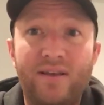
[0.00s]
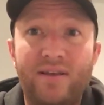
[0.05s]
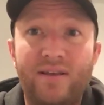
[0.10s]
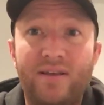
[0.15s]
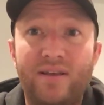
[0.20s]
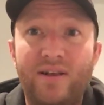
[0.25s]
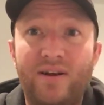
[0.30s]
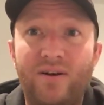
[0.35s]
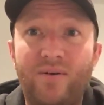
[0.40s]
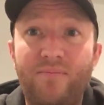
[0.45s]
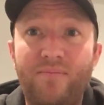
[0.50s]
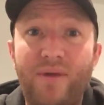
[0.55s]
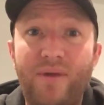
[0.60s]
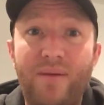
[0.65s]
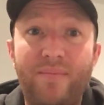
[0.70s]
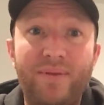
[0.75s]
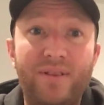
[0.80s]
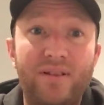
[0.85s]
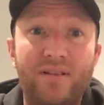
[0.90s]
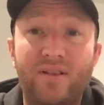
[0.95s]
you know,
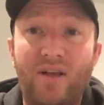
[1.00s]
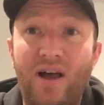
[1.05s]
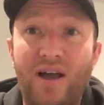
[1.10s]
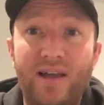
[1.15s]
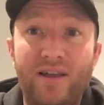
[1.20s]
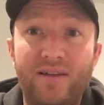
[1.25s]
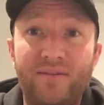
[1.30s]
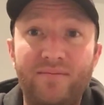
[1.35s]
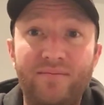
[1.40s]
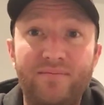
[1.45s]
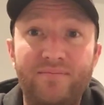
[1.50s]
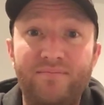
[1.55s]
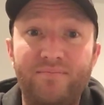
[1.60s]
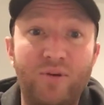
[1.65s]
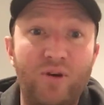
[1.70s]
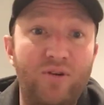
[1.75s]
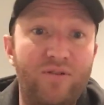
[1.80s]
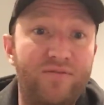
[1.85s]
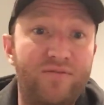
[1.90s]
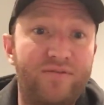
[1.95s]
maybe the line
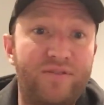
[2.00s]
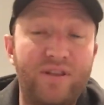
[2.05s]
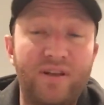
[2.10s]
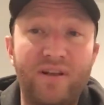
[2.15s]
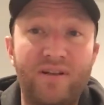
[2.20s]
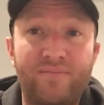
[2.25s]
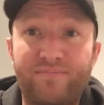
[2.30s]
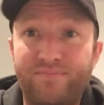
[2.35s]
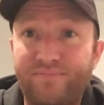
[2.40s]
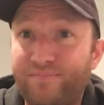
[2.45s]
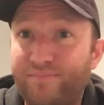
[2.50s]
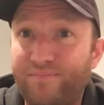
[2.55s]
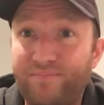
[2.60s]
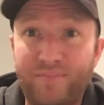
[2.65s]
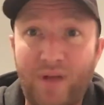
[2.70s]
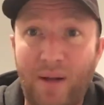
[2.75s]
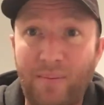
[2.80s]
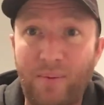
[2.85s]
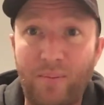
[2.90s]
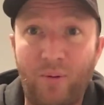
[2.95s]
moved a
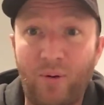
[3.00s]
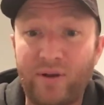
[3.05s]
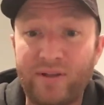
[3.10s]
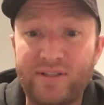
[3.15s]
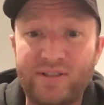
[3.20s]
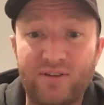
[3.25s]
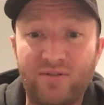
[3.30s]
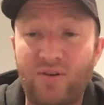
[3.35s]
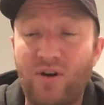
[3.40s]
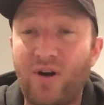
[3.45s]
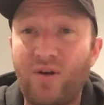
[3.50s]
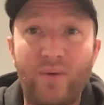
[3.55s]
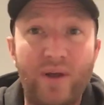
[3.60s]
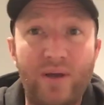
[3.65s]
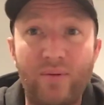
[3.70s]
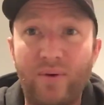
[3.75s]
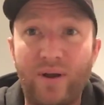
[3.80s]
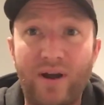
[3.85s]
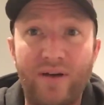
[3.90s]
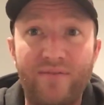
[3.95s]
couple points the wrong
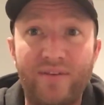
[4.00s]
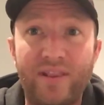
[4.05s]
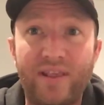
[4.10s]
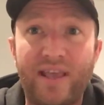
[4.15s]
way, whatever the